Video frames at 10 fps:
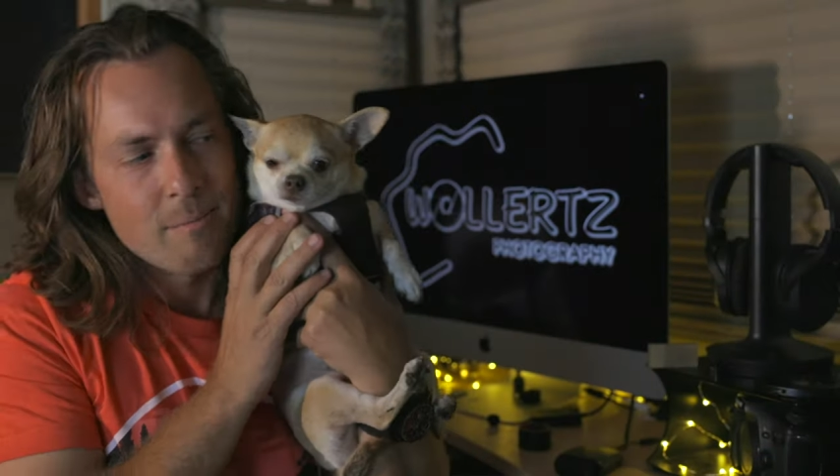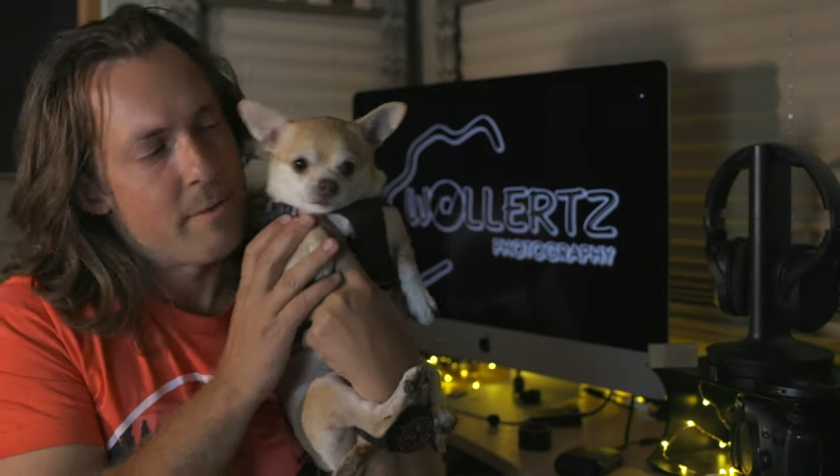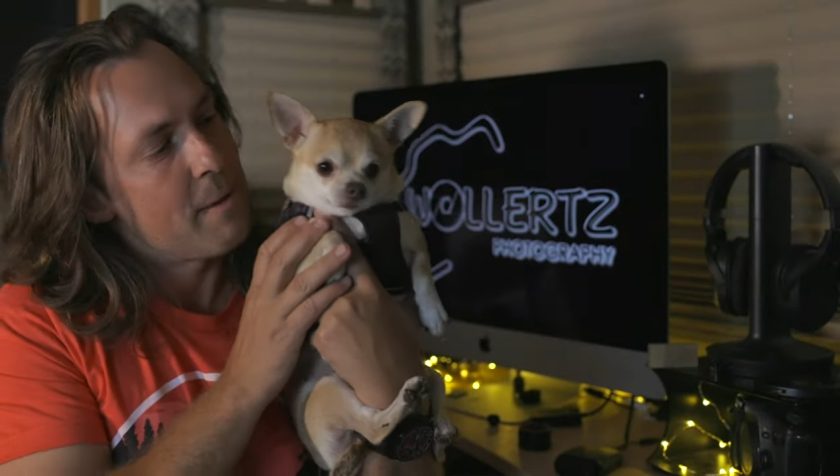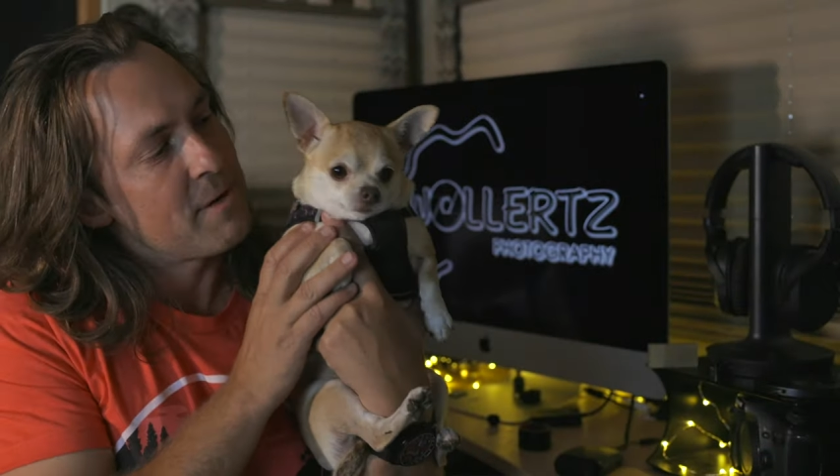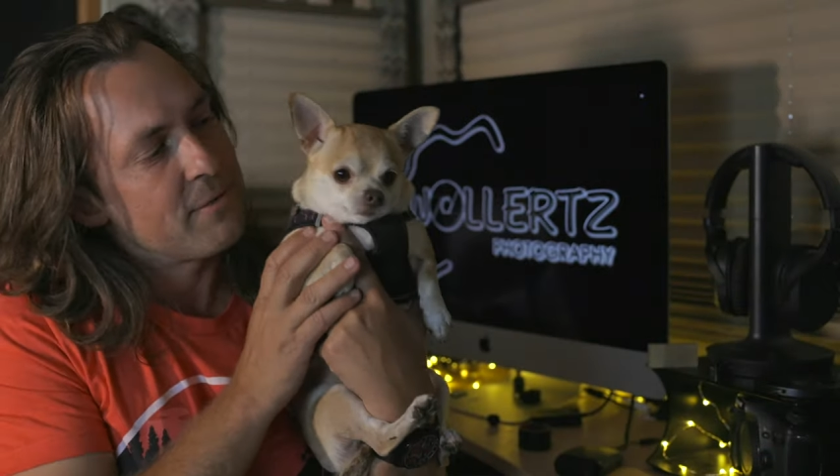
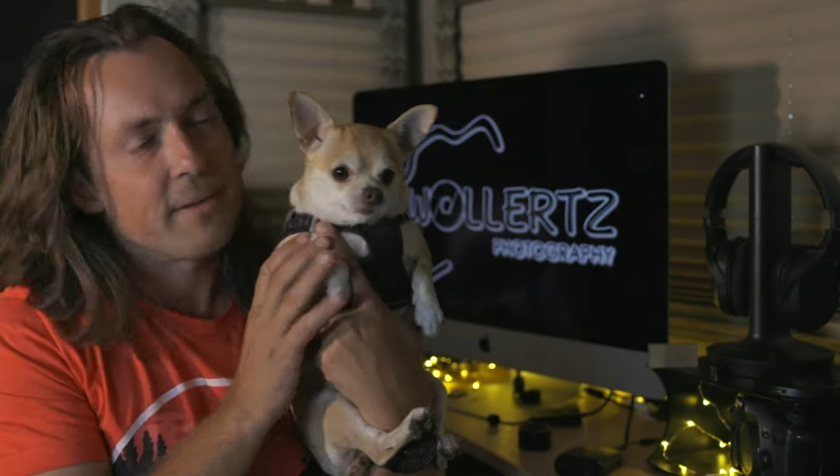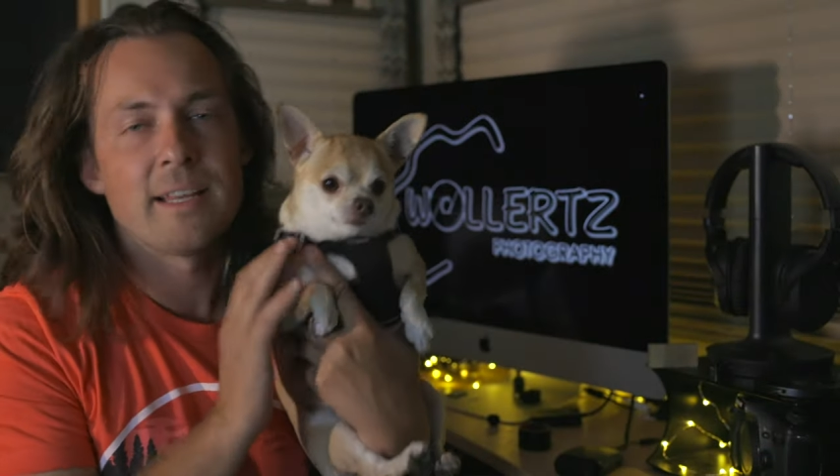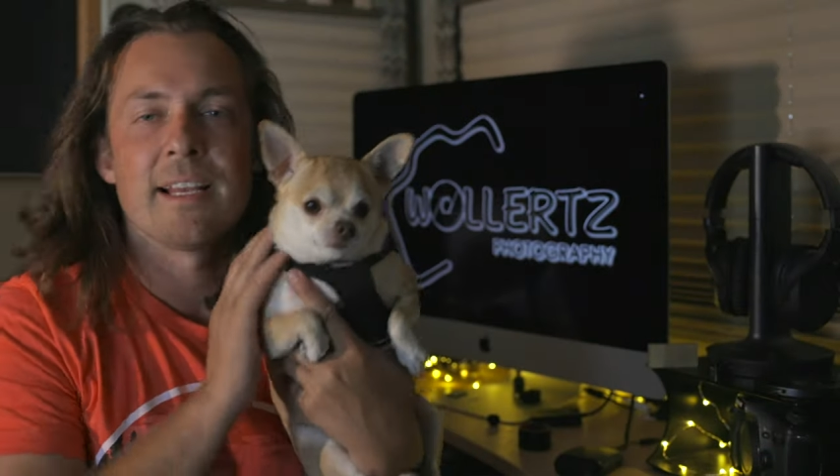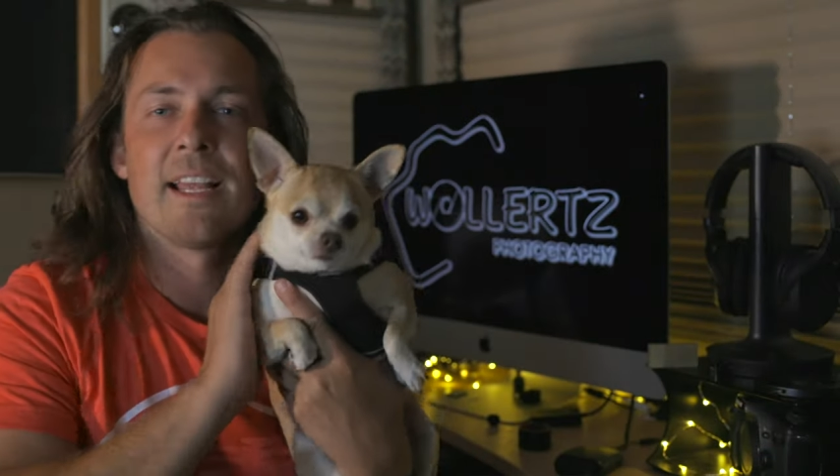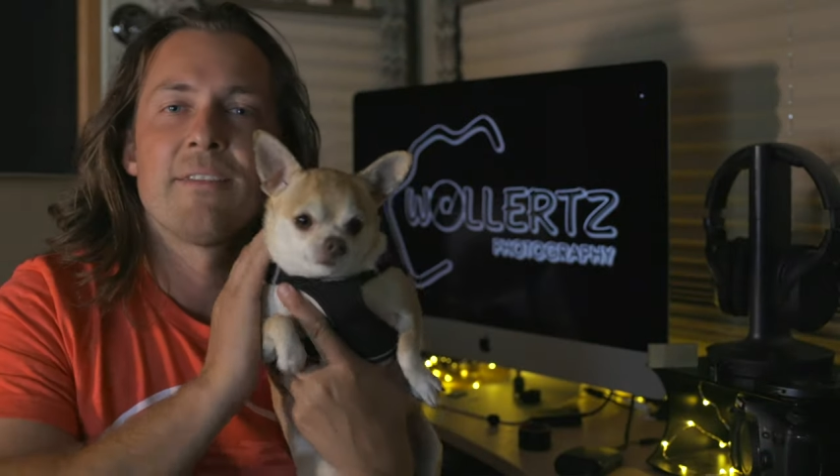Bambi's
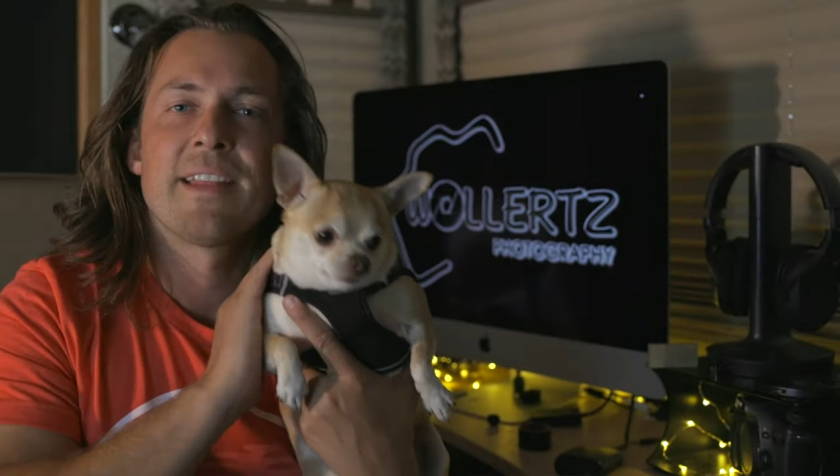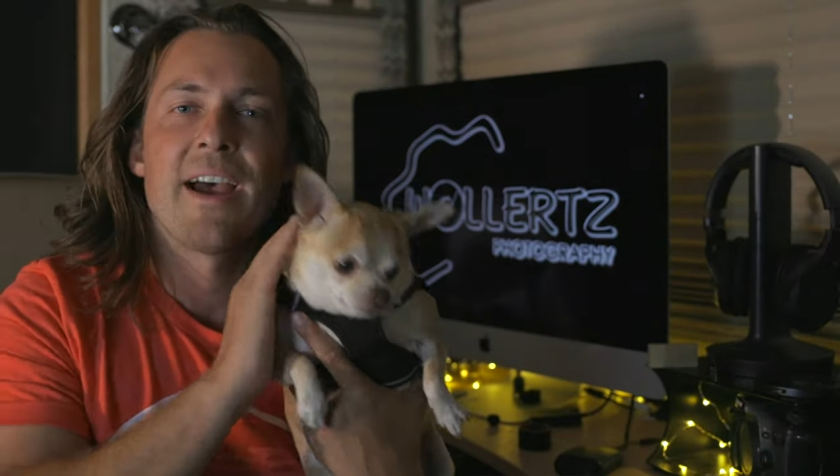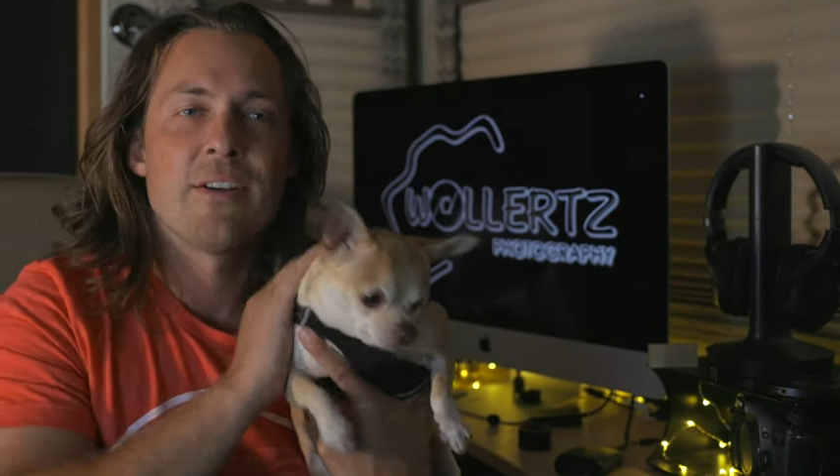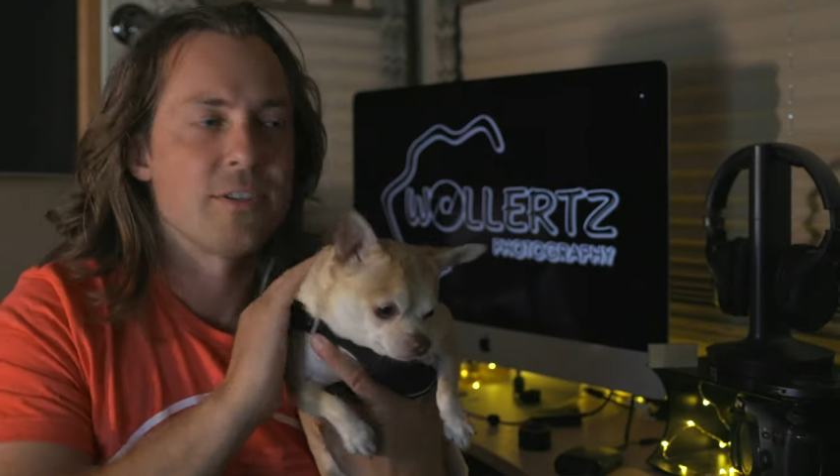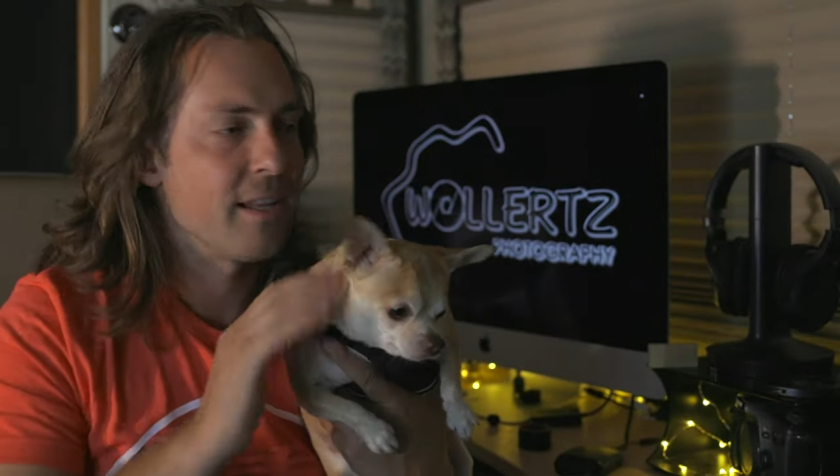feeling left
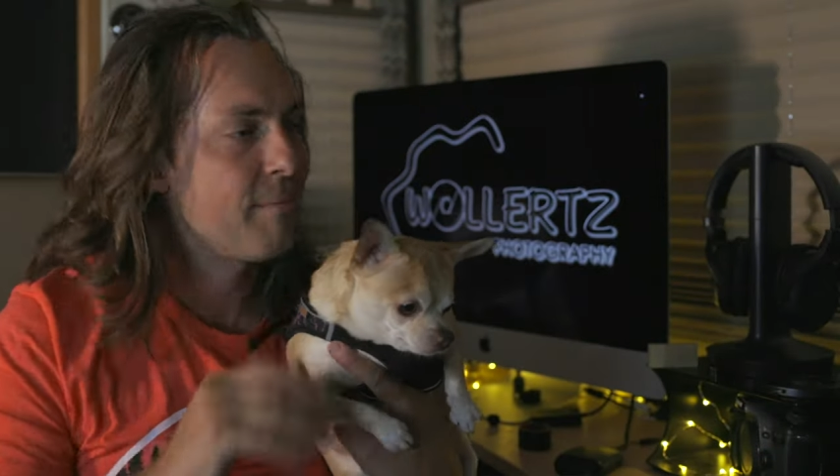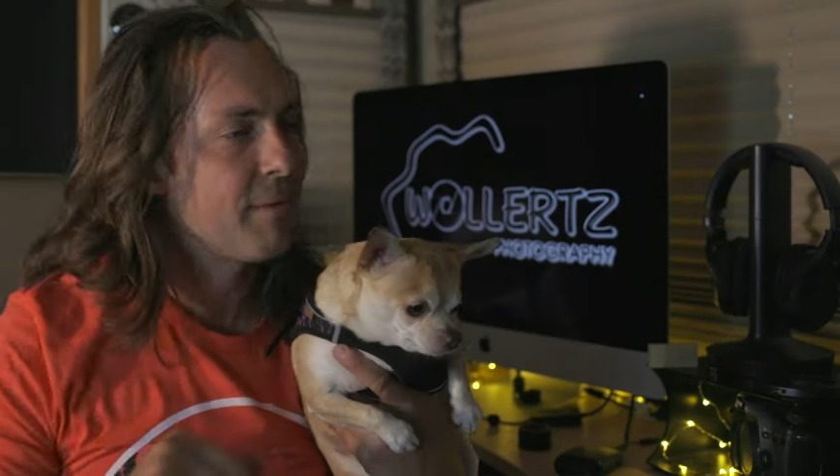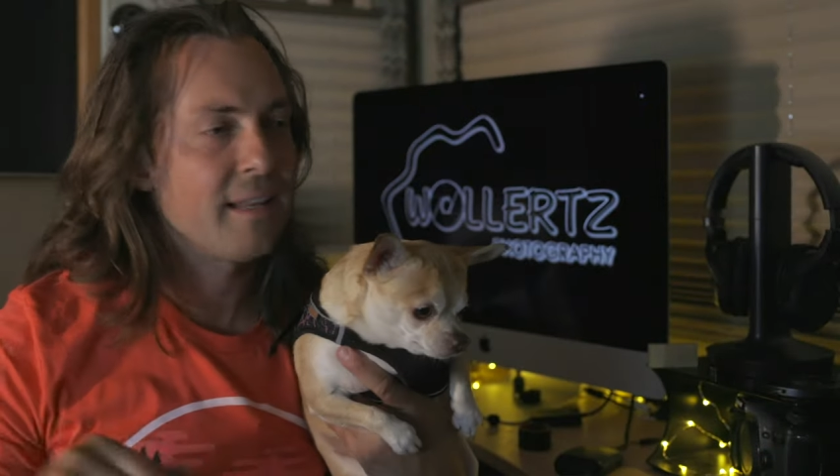out, so let